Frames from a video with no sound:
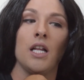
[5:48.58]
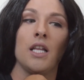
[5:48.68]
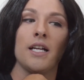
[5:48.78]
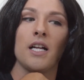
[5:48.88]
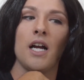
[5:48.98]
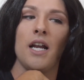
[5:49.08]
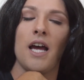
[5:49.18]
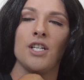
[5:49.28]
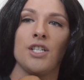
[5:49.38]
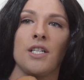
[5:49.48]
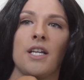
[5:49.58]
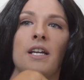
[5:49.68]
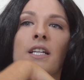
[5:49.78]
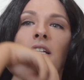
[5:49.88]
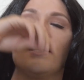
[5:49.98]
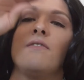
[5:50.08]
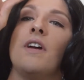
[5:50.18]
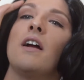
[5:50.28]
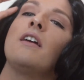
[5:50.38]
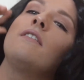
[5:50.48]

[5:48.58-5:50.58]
like a Kardashian. It's very